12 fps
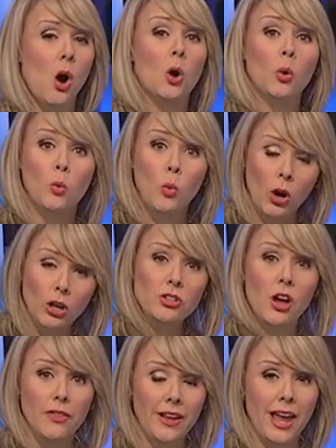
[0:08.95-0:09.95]
or
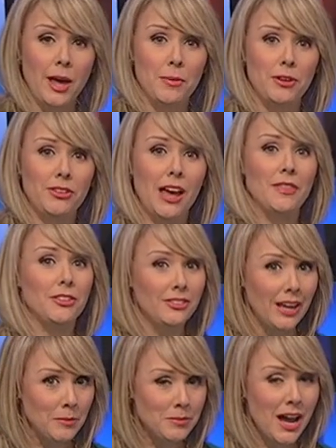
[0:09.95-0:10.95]
worked on the campus at the
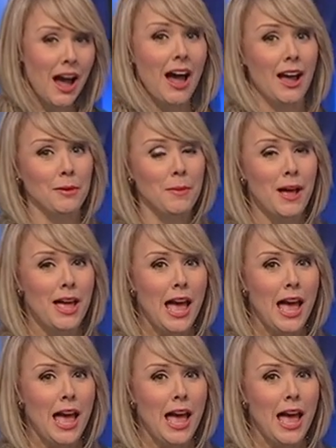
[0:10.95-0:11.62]
same time